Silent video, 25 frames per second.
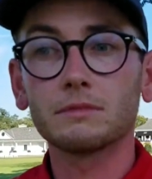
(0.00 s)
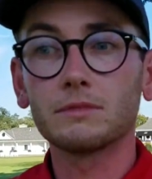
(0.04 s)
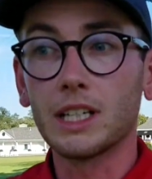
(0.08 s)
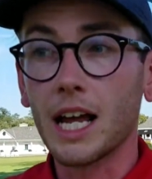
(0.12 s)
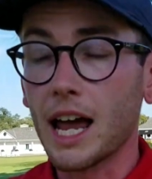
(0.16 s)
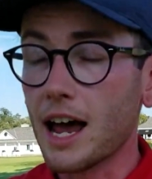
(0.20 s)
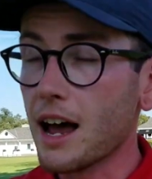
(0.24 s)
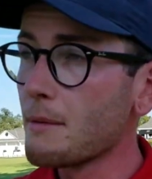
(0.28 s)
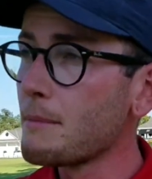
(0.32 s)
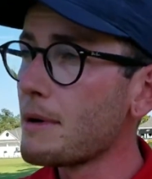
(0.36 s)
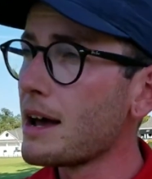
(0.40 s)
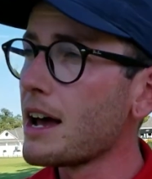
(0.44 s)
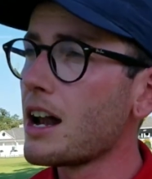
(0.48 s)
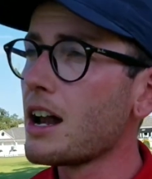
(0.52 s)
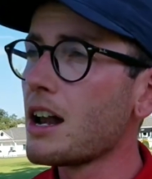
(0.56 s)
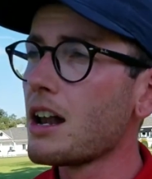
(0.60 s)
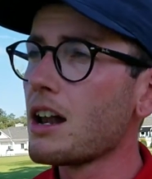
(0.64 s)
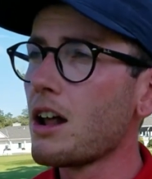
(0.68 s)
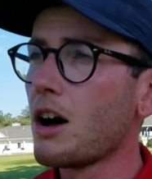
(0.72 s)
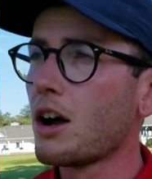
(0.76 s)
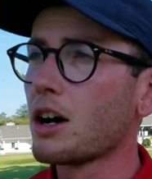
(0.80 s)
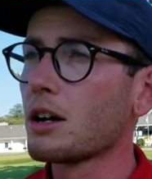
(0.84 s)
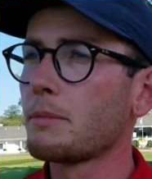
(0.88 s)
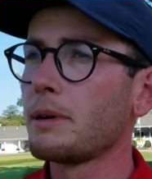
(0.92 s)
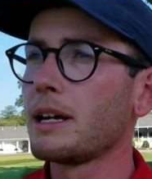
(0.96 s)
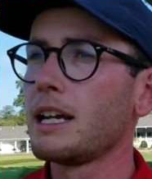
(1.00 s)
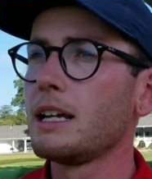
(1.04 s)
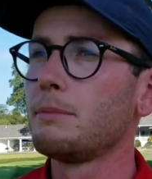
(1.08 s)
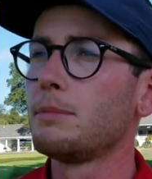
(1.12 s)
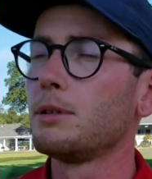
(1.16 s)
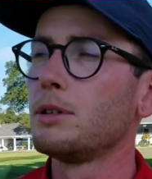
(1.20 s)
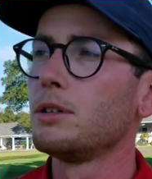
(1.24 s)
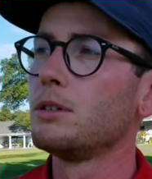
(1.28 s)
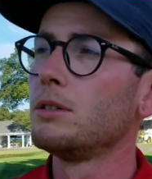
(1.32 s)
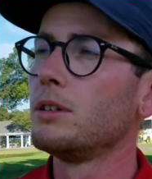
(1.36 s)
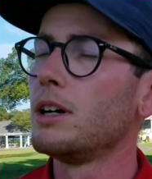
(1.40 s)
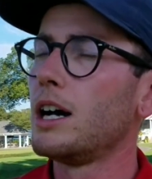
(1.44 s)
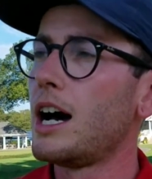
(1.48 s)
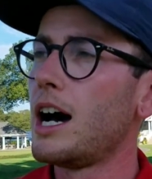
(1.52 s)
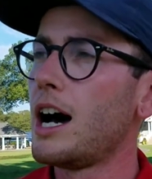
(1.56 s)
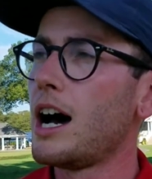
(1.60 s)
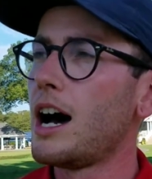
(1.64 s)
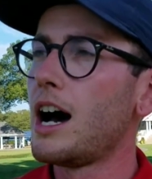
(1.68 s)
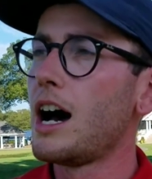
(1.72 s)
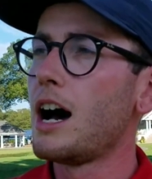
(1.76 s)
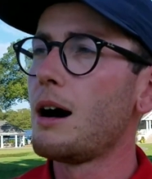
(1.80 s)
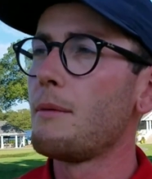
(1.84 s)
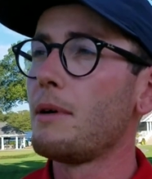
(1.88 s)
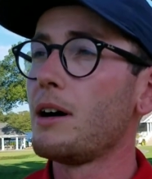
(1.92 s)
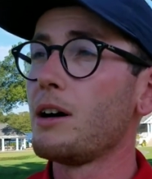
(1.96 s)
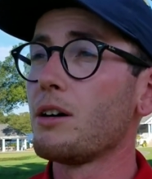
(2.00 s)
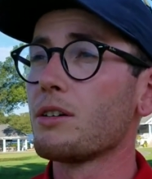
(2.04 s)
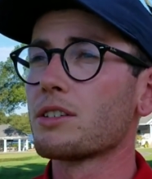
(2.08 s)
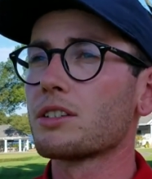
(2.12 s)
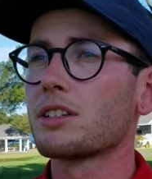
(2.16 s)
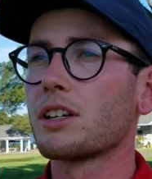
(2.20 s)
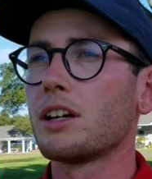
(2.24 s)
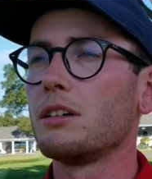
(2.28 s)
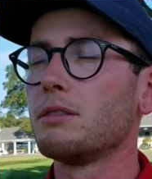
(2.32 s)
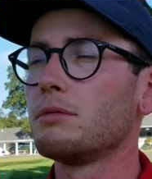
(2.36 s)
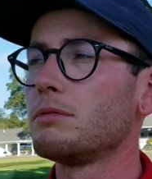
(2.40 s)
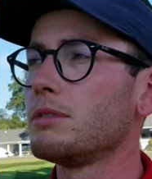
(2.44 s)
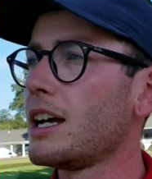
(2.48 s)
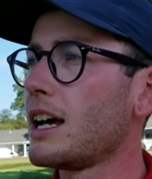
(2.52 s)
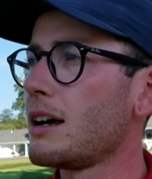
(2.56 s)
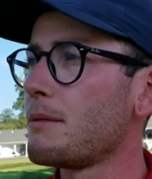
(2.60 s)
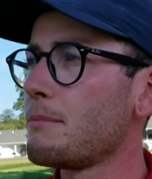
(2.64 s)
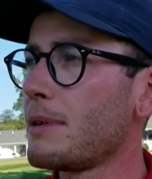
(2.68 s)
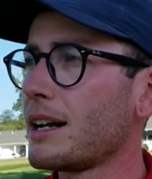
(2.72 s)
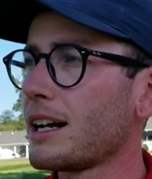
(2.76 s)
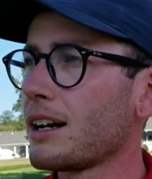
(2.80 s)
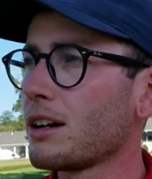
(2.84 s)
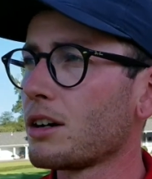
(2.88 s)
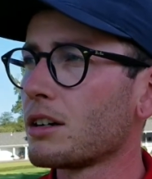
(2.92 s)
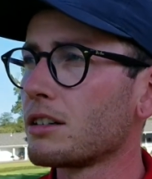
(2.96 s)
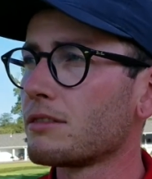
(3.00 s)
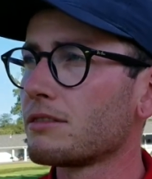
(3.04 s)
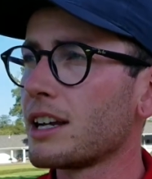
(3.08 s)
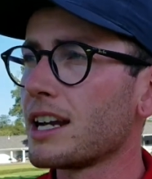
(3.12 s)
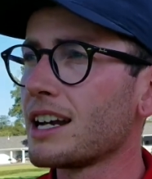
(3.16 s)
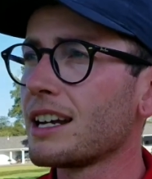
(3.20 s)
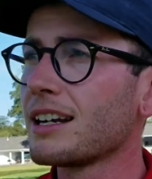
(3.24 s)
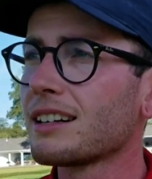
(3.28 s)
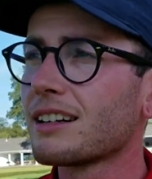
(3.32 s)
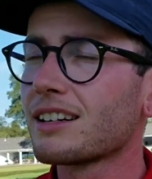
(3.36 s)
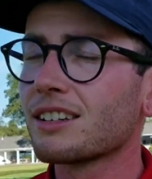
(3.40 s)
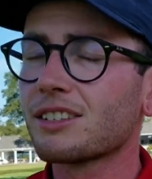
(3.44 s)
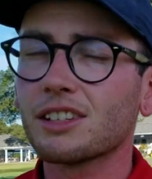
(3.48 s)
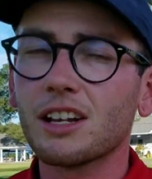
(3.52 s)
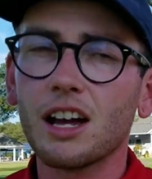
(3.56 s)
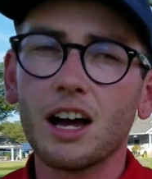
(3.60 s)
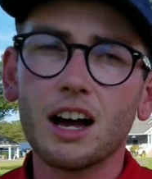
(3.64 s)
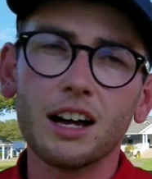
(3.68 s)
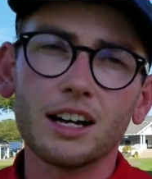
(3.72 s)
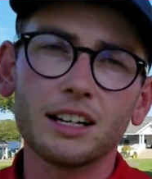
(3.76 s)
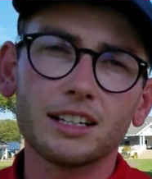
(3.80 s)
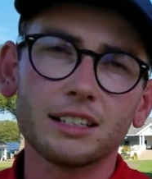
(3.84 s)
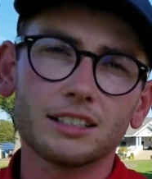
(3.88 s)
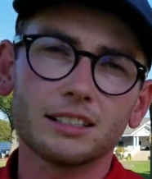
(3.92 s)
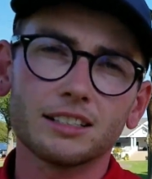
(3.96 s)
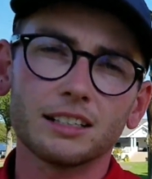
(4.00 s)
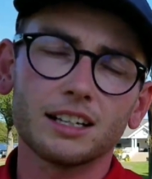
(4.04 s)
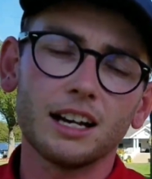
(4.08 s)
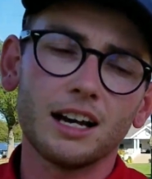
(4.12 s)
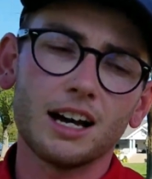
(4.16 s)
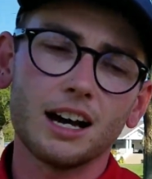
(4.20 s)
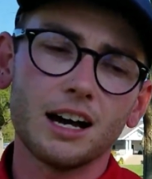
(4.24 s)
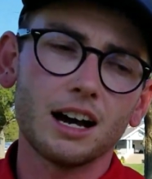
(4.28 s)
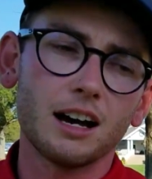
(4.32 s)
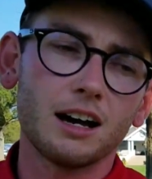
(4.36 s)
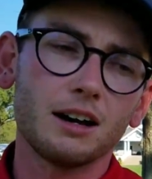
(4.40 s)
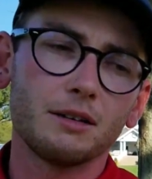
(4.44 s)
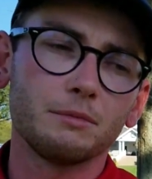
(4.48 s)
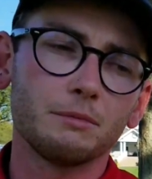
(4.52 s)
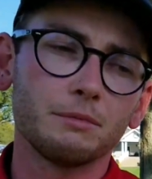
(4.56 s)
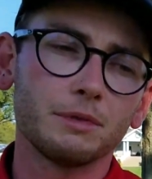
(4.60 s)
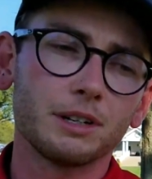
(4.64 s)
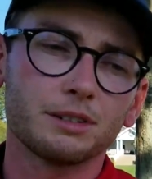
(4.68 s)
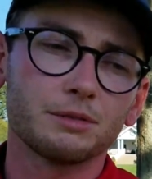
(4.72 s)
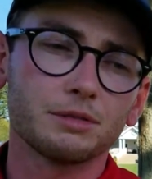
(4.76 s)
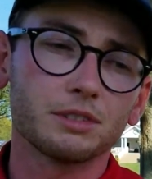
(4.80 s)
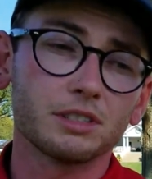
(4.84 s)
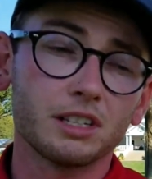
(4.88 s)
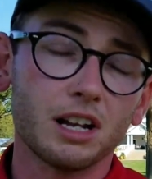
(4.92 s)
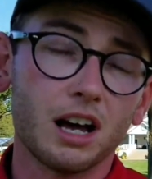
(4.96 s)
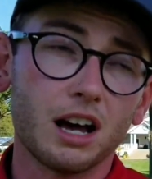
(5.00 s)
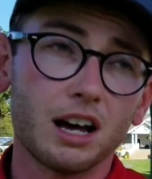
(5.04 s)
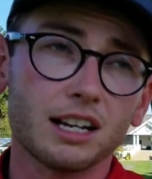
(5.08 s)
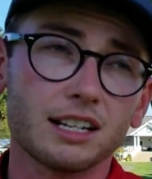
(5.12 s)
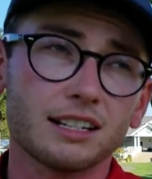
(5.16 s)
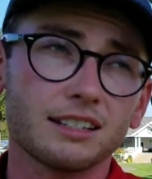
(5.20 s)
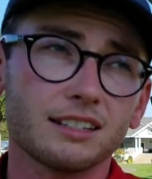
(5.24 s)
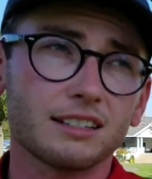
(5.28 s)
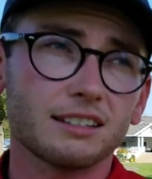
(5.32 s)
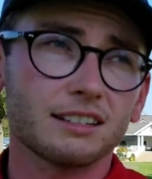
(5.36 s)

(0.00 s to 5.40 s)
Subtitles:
Yeah, I met a lot of people. I also met a lot of English guys, which was nice.